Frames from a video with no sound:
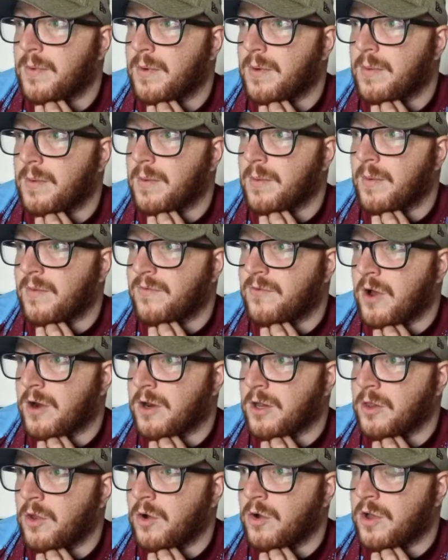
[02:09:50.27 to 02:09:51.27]
but we've got to
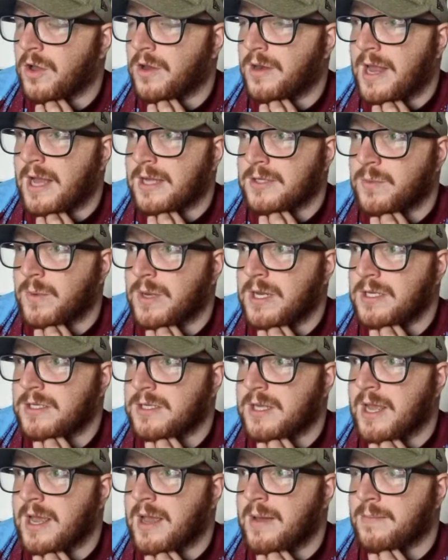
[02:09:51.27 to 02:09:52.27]
look at next week's
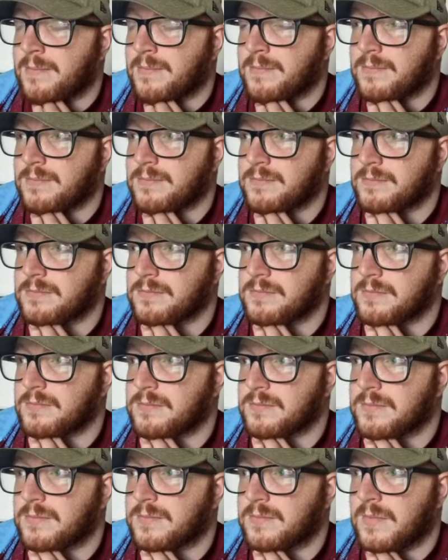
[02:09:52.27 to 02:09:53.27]
game.
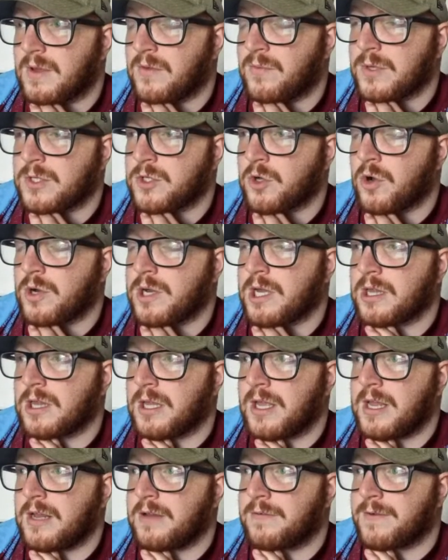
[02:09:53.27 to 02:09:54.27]
If we're talking
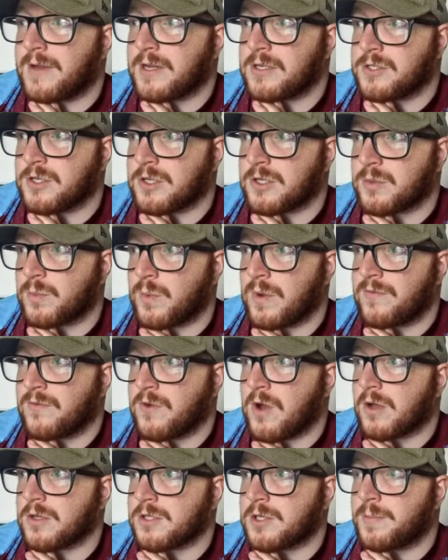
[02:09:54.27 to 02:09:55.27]
league fixtures, we've
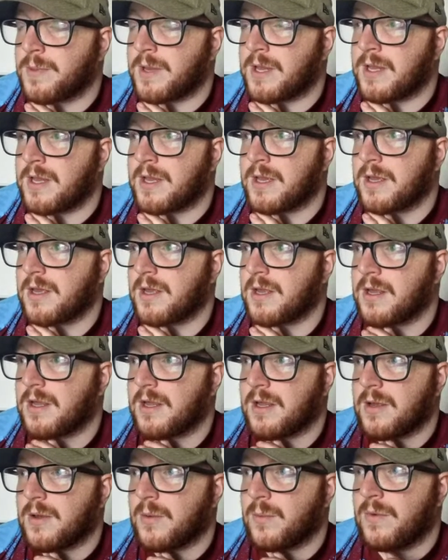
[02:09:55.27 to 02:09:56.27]
got to be
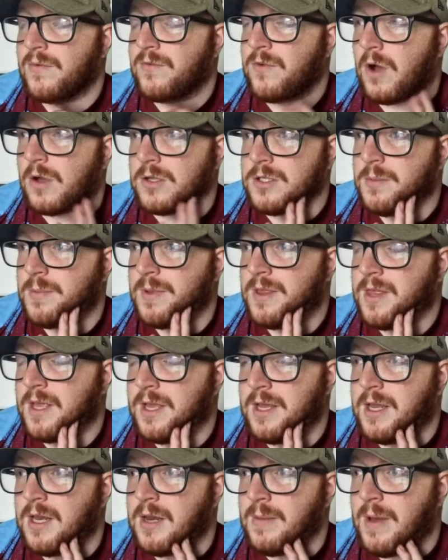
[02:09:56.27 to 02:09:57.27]

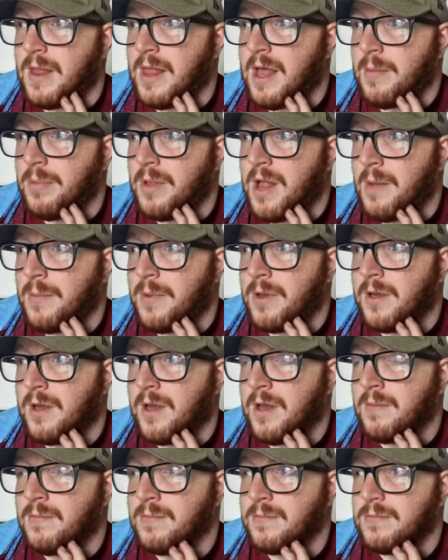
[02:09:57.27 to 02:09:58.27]
thinking about that Blackburn
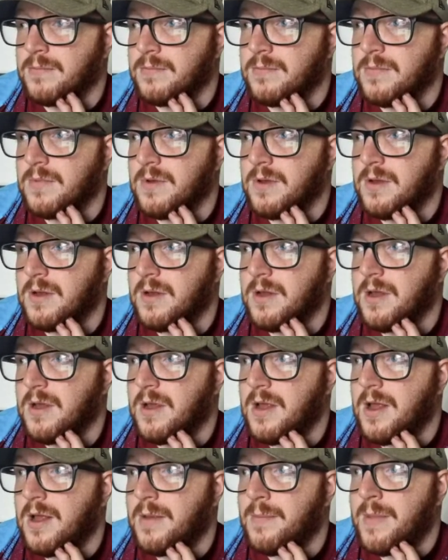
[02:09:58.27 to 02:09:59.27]
game.
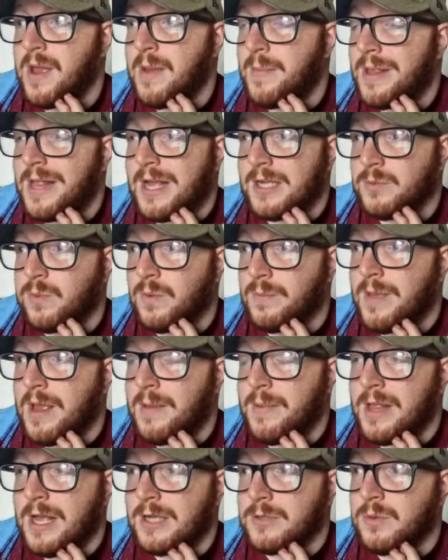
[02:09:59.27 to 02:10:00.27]
Maybe that's
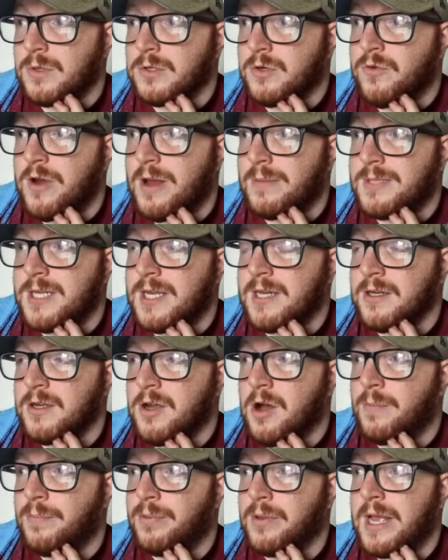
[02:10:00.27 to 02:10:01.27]
what's crept in,
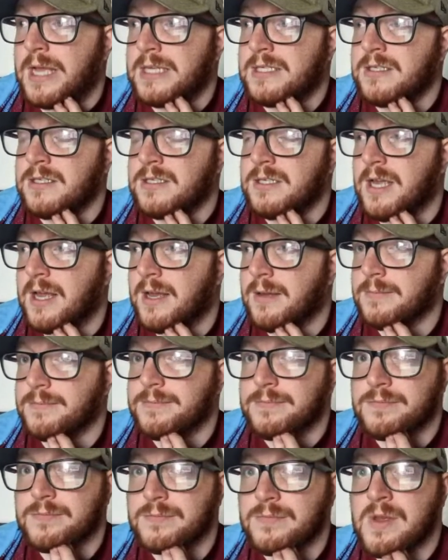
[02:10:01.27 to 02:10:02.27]
complacency.
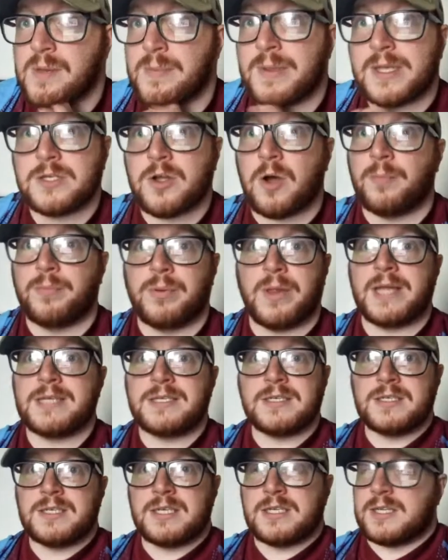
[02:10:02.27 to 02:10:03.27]
Maybe it's
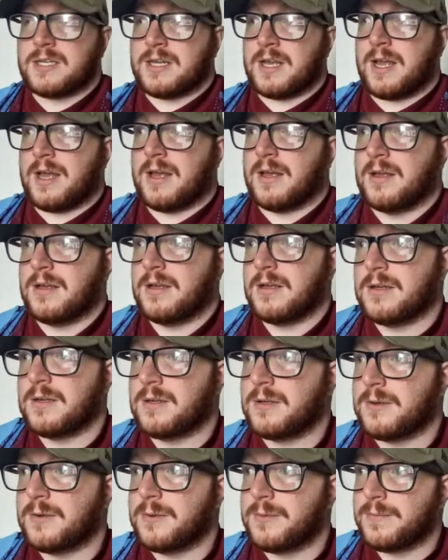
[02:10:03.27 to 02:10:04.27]
complacency today.
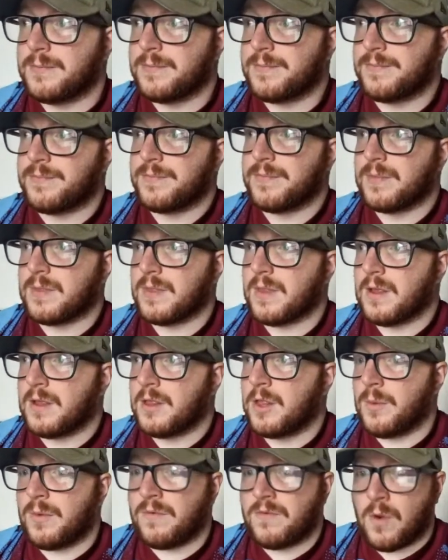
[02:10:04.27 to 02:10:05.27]

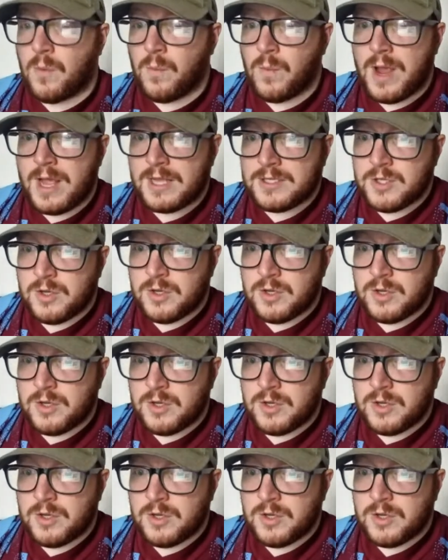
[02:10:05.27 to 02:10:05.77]
That we've gone way too